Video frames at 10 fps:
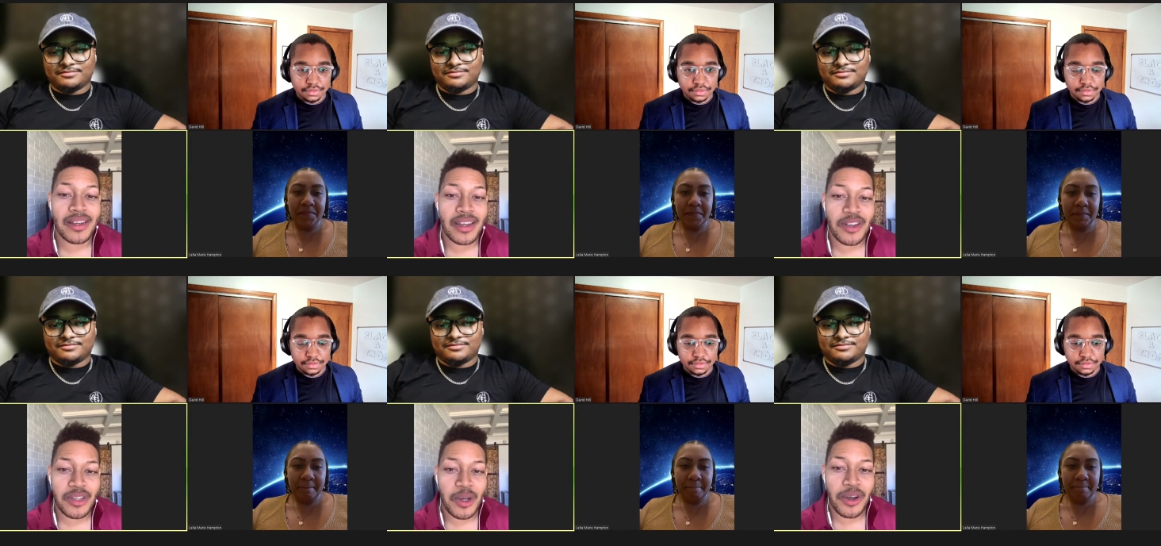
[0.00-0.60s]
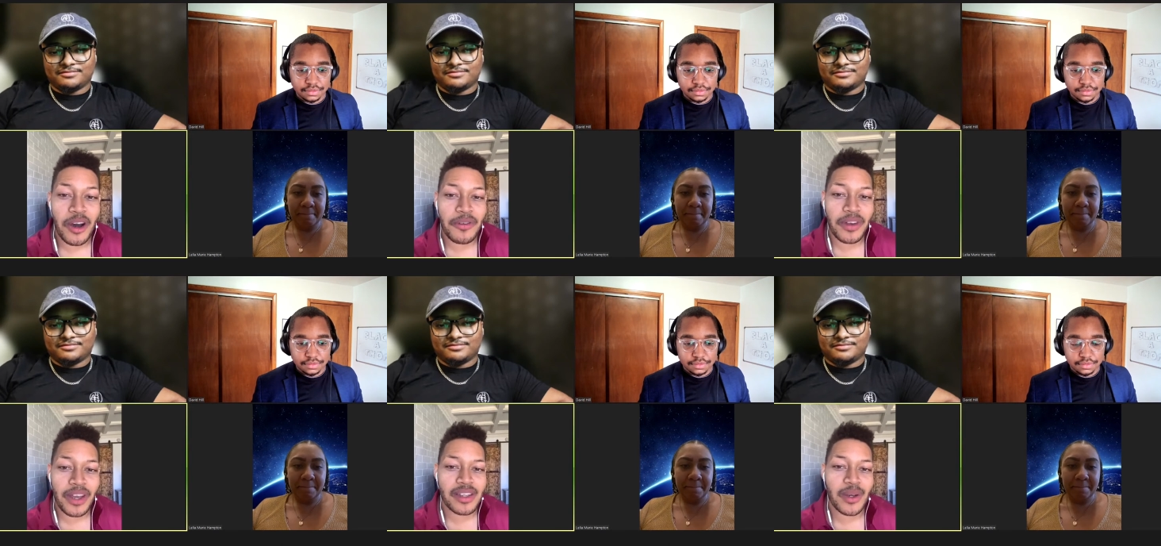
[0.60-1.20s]
Speaker 1: issues that we all
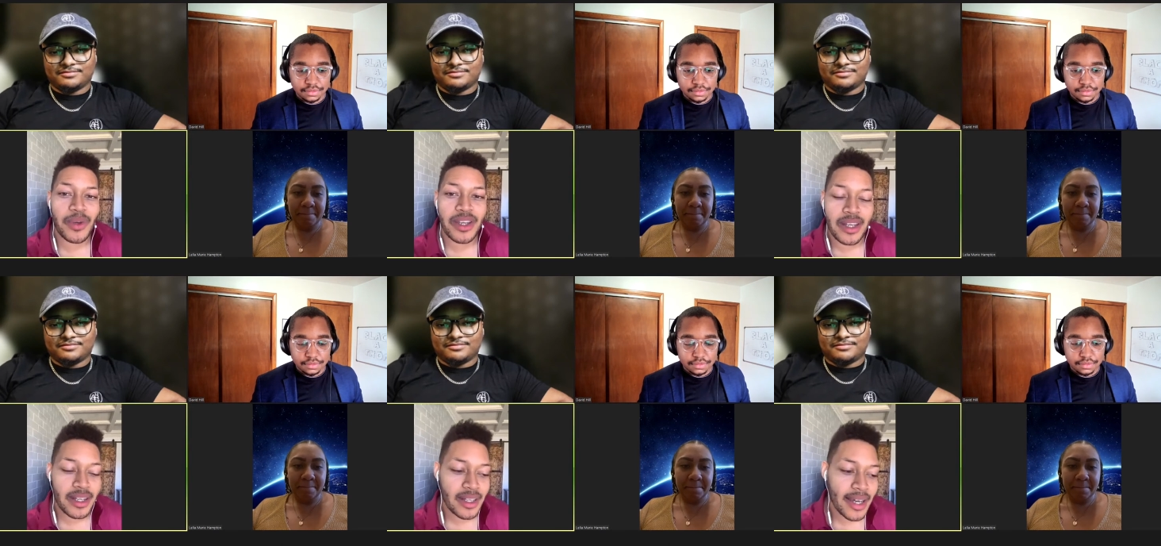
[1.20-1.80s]
face that we can